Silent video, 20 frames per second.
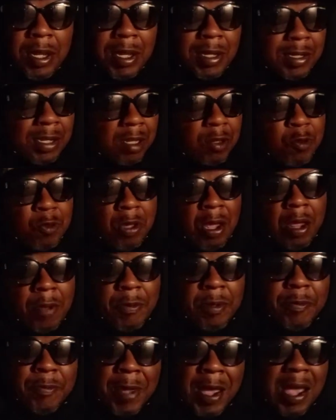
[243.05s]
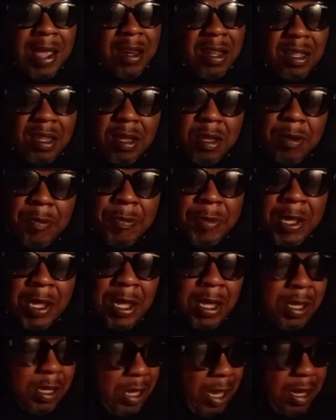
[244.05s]
And then you can't be mad at him.
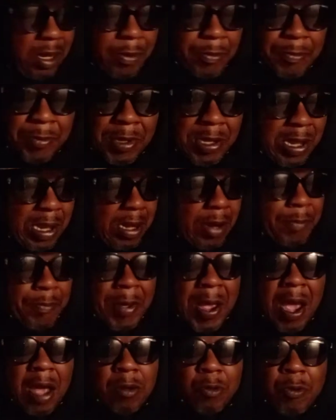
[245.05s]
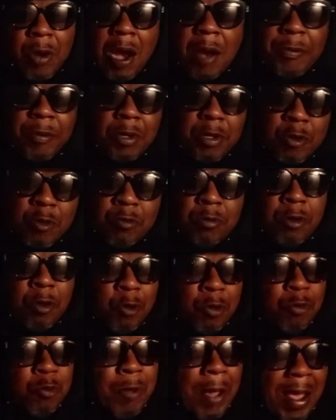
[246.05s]
He ain't a he ain't a battle rapper. You
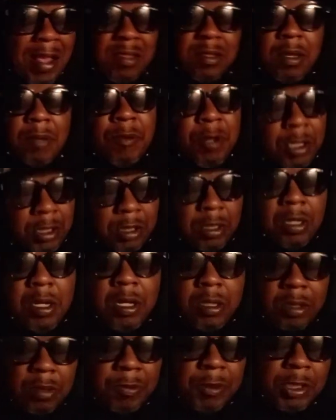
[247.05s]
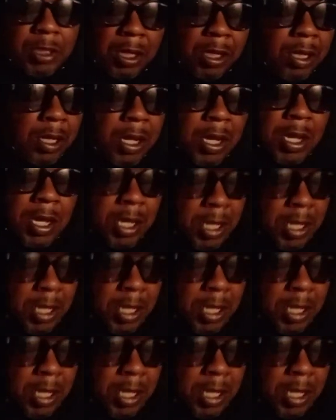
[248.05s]
told you asked him to judge some shit.